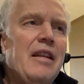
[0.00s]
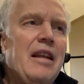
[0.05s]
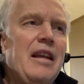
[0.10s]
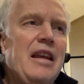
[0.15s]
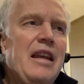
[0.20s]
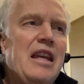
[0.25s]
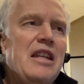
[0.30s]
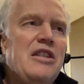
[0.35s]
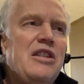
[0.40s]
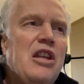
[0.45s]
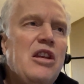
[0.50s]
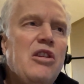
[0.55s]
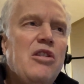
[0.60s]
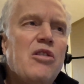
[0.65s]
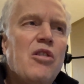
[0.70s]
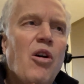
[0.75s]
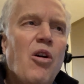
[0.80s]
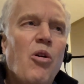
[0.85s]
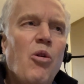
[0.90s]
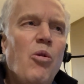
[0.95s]
continued
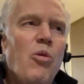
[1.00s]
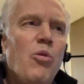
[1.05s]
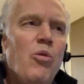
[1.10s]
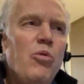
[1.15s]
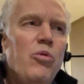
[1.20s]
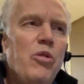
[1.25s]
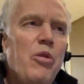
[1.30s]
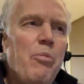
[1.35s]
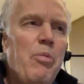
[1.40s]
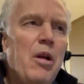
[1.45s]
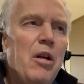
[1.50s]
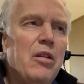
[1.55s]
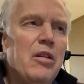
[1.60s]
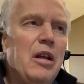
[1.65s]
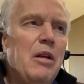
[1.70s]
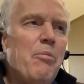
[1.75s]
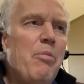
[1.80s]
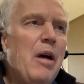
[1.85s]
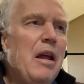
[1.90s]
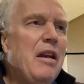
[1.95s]
to hold the
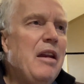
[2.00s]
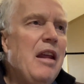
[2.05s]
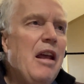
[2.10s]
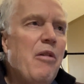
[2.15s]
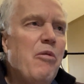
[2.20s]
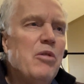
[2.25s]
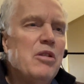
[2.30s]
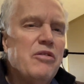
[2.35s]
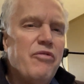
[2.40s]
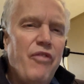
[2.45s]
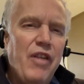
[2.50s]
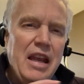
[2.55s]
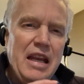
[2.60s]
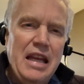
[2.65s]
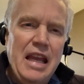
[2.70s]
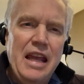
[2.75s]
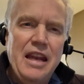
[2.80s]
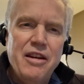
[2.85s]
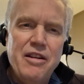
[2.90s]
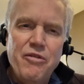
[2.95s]
building, but it was
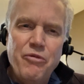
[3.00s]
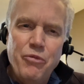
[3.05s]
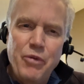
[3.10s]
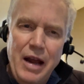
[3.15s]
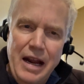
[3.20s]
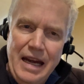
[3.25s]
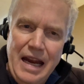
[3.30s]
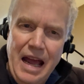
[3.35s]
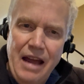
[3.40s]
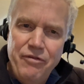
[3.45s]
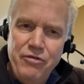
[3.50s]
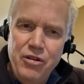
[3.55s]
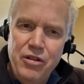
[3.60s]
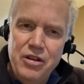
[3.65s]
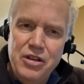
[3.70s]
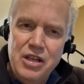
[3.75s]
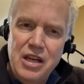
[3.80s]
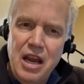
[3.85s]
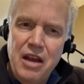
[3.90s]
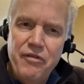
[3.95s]
vacated right after the
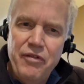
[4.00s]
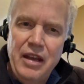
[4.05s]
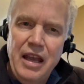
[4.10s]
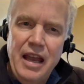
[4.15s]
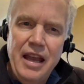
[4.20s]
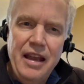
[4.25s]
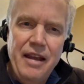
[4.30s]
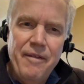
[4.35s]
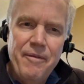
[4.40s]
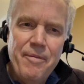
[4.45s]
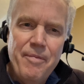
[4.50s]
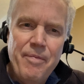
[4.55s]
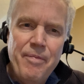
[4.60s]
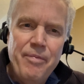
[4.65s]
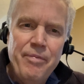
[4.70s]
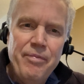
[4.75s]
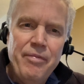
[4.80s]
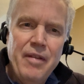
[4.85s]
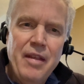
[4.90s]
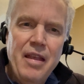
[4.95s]
JFK
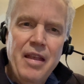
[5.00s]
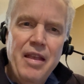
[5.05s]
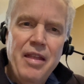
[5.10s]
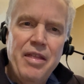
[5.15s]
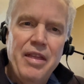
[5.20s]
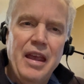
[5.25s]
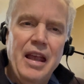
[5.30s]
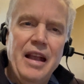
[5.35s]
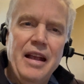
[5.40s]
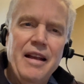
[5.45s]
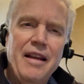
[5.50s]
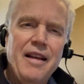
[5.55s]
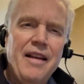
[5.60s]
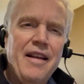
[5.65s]
thing.